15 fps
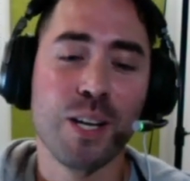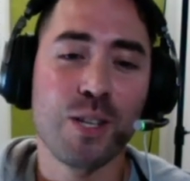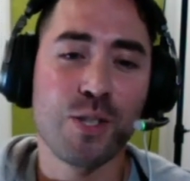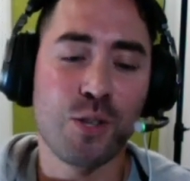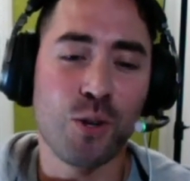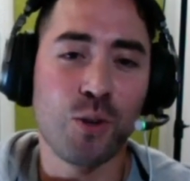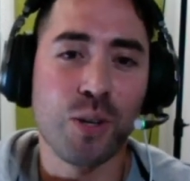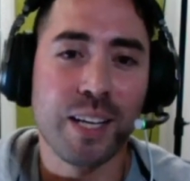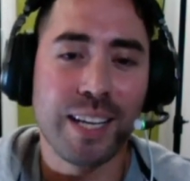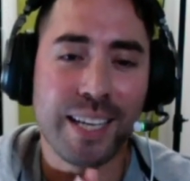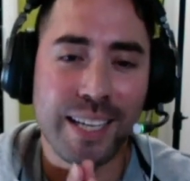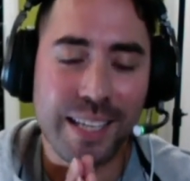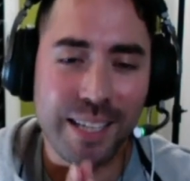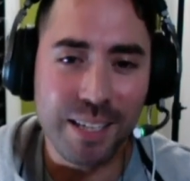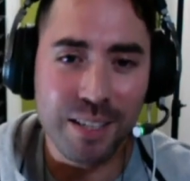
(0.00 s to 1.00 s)
So
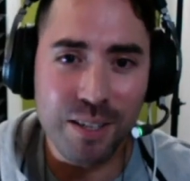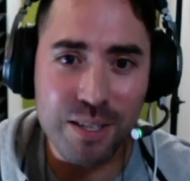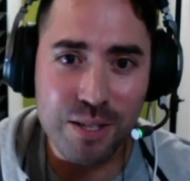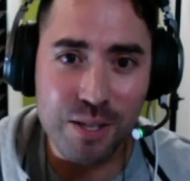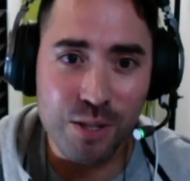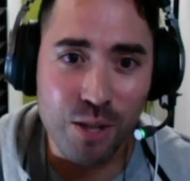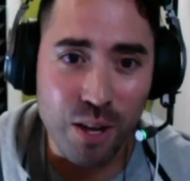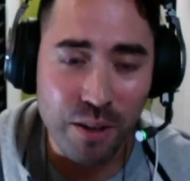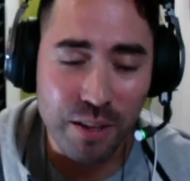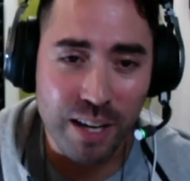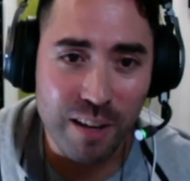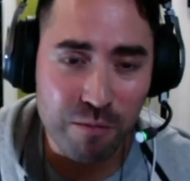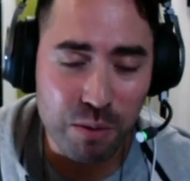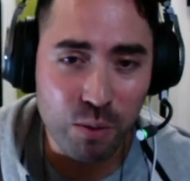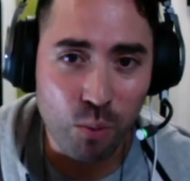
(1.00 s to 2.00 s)
here is the song that
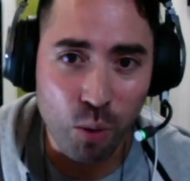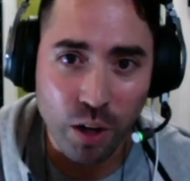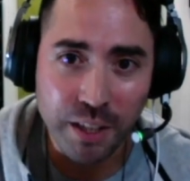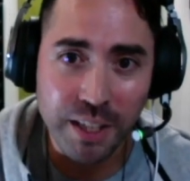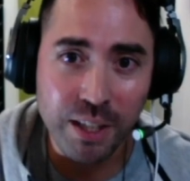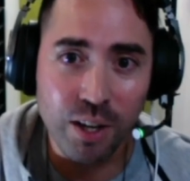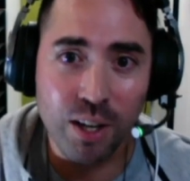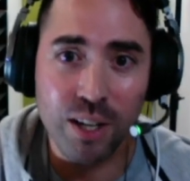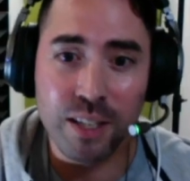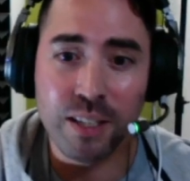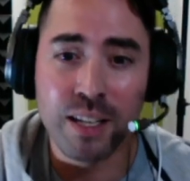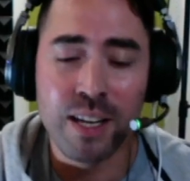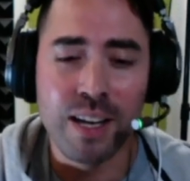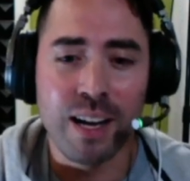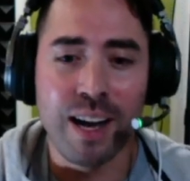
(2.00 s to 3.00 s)
I've been working on.
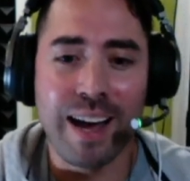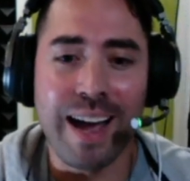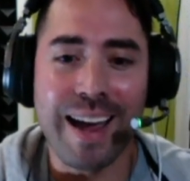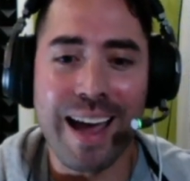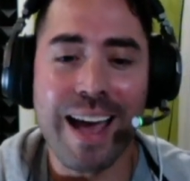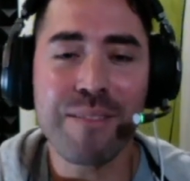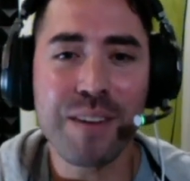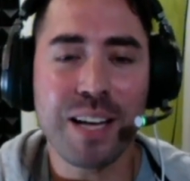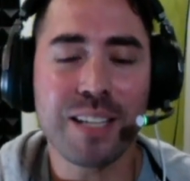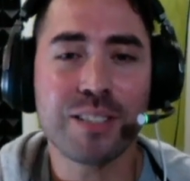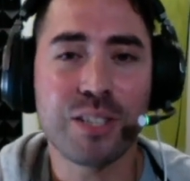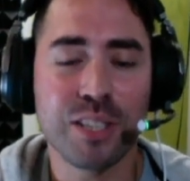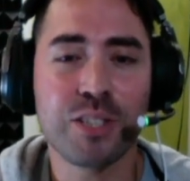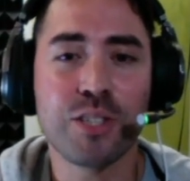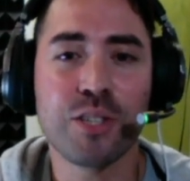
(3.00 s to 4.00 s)
Uh, I have not
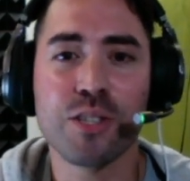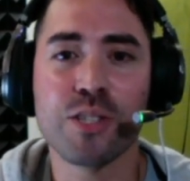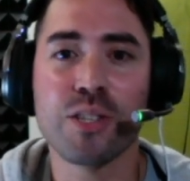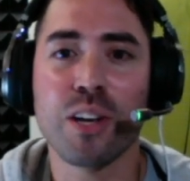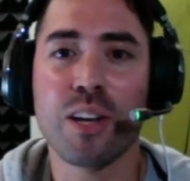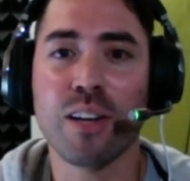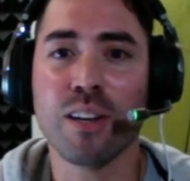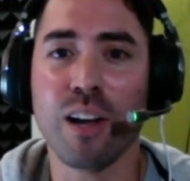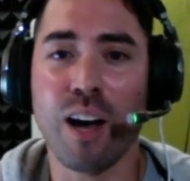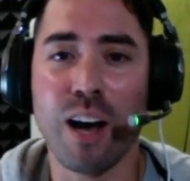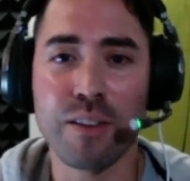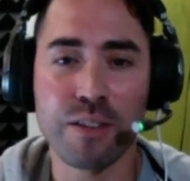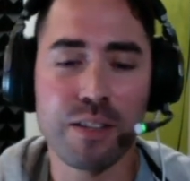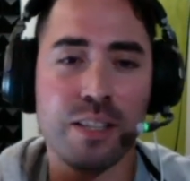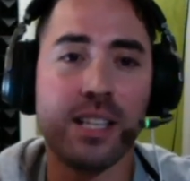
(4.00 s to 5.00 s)
touched the song
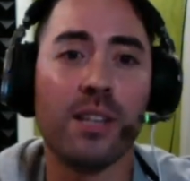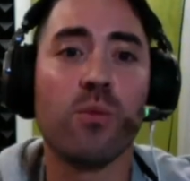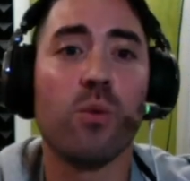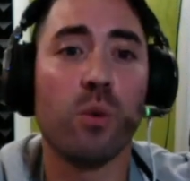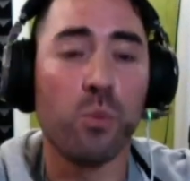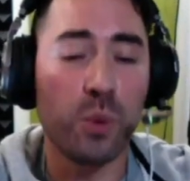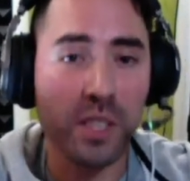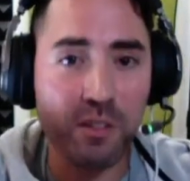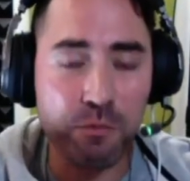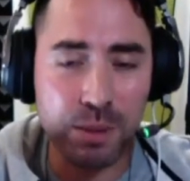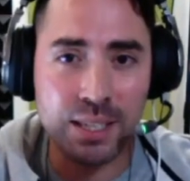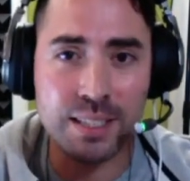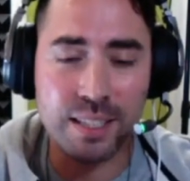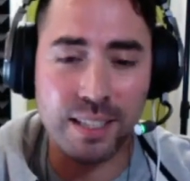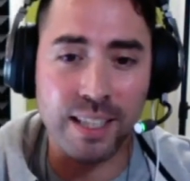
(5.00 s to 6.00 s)
other than when we've
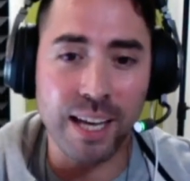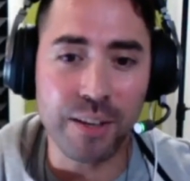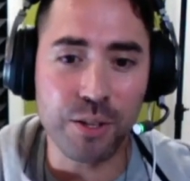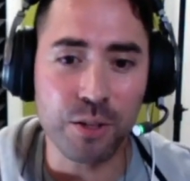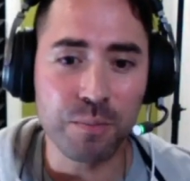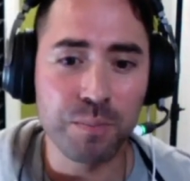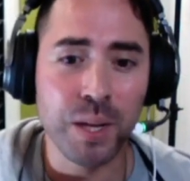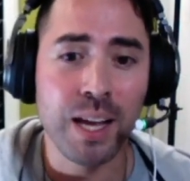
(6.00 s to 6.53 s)
been together.